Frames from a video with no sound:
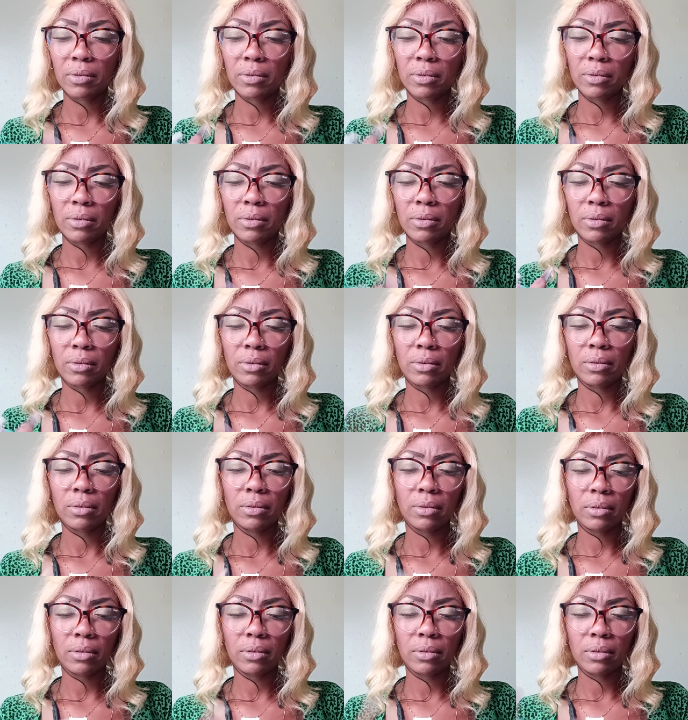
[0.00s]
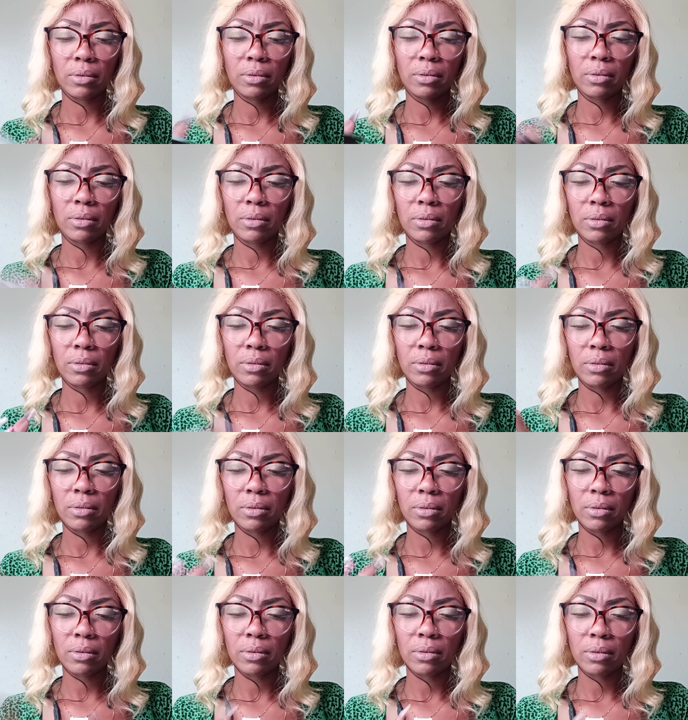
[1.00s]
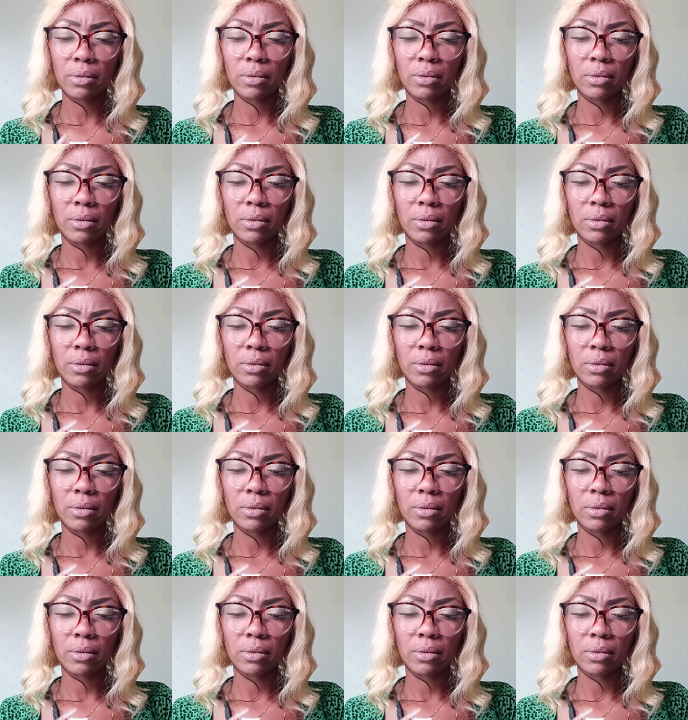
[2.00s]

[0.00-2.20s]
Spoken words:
Nobody speaks.